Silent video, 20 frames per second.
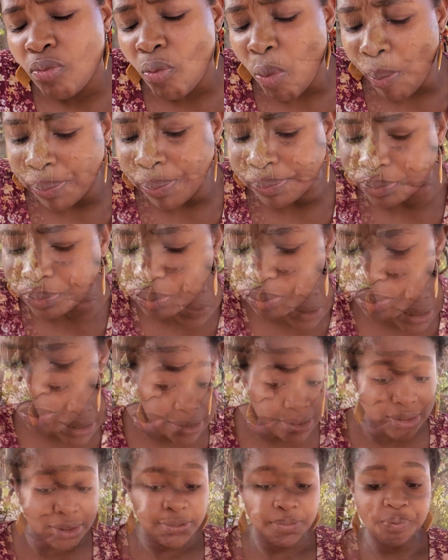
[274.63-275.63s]
I get the
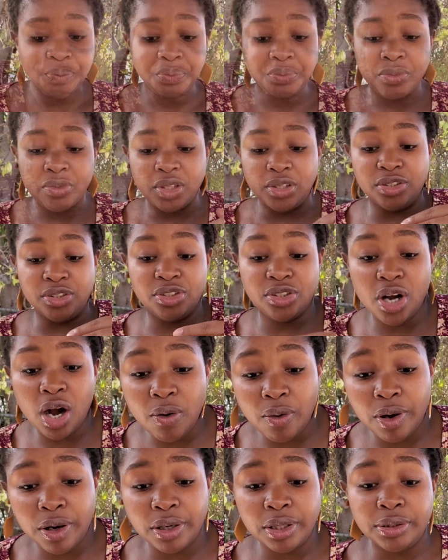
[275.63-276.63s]
sweet, the
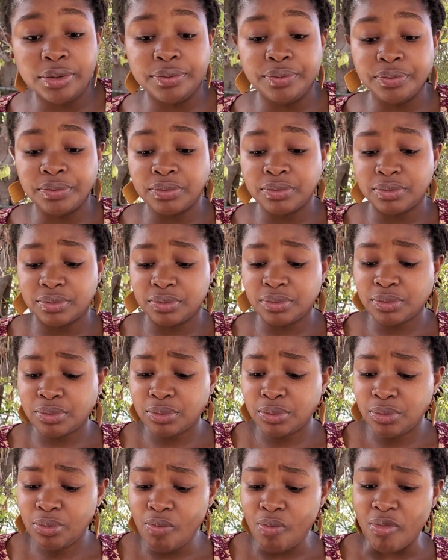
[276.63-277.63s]
sour,
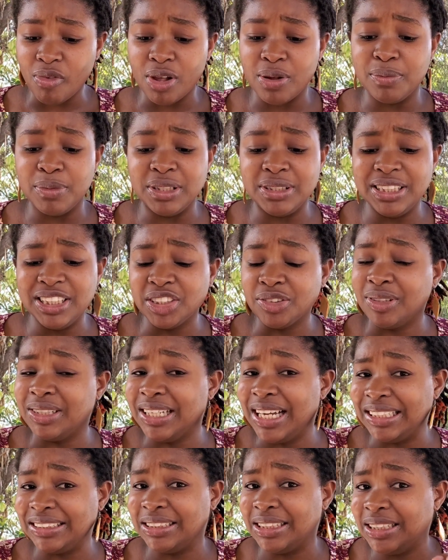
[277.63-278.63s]
but this
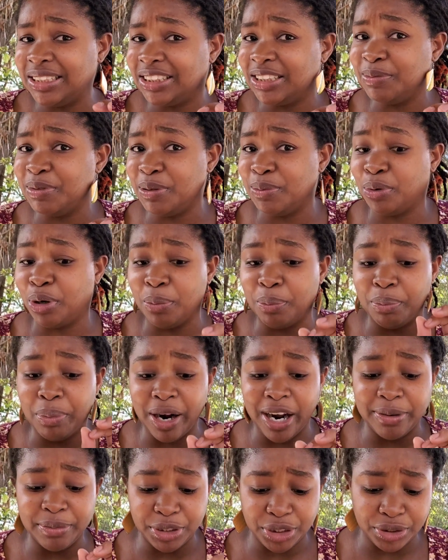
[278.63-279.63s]
one has a little bit more
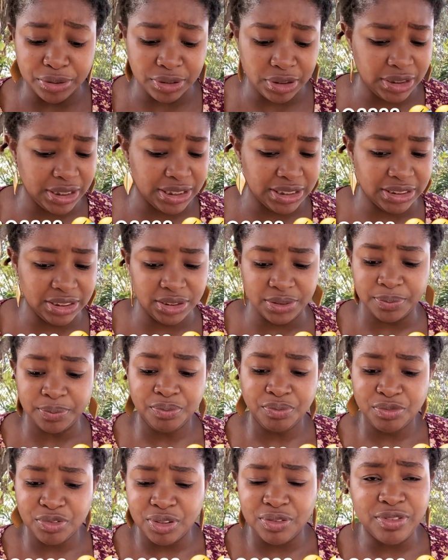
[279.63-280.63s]
barbecue taste.
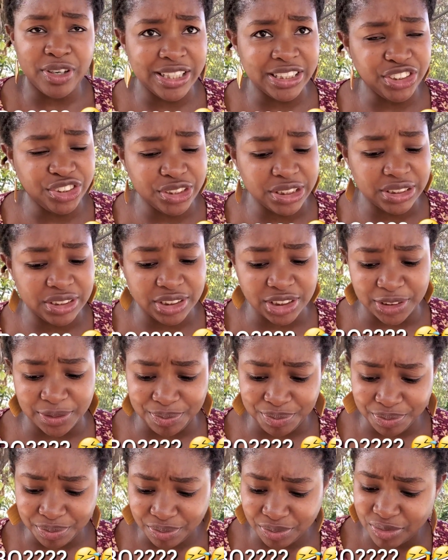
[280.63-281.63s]
Very
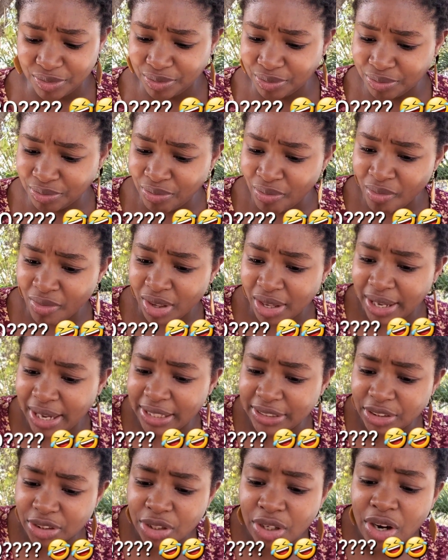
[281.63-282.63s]
interesting.
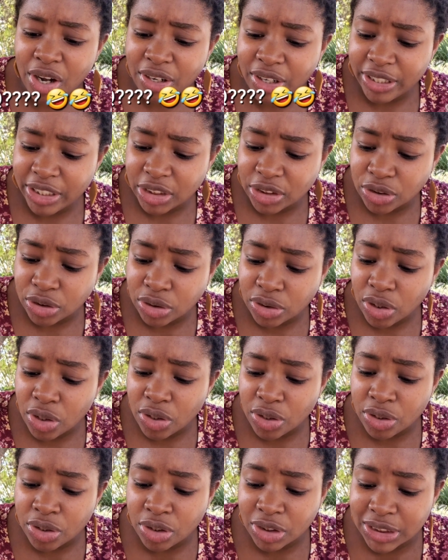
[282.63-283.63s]
And the color is
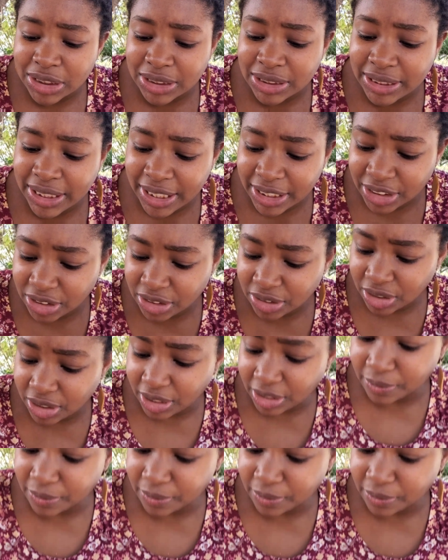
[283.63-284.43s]
so good, it takes you